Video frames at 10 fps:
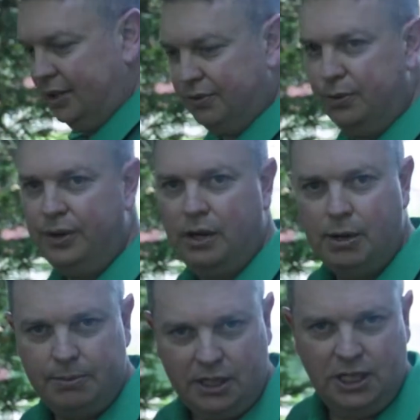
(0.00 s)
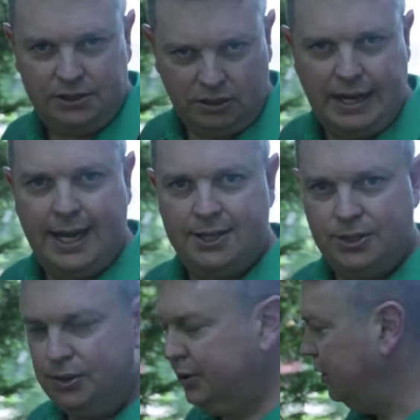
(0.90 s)
and through here while we're cutting the grass
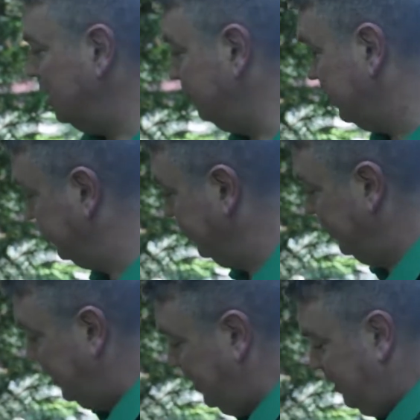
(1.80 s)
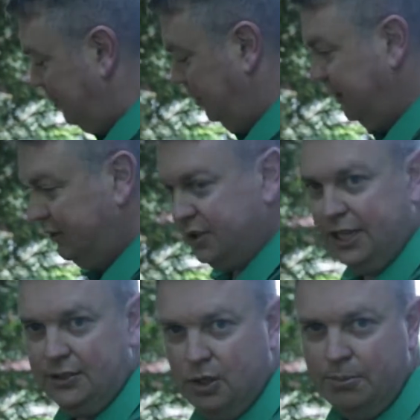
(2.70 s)
or doing yard work, we're leaving
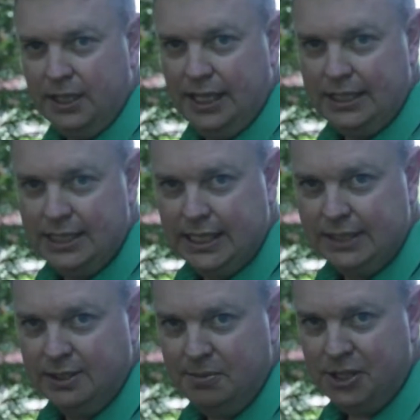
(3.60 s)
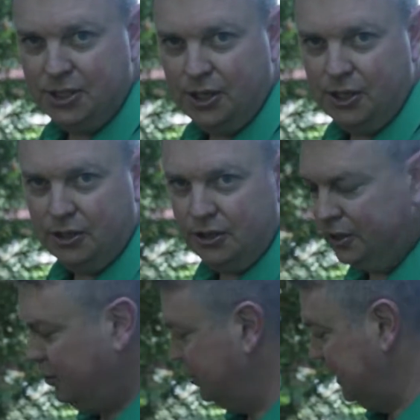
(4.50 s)
ourselves open to get ticks. So make sure you're
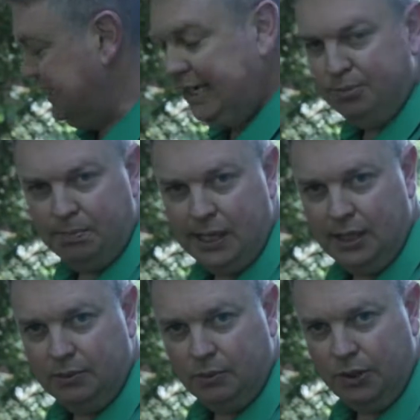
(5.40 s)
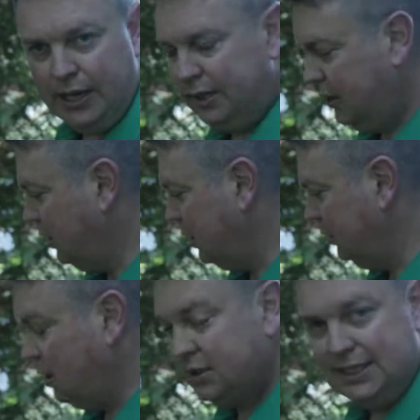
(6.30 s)
using a deep repellent when you're out in the yard,
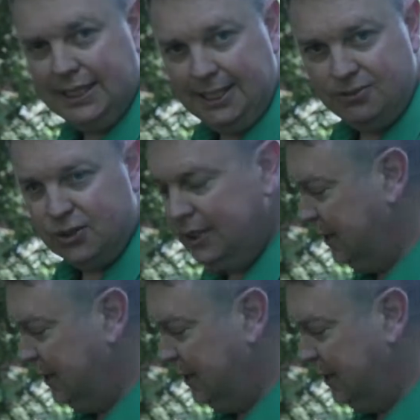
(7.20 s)
long sleeves,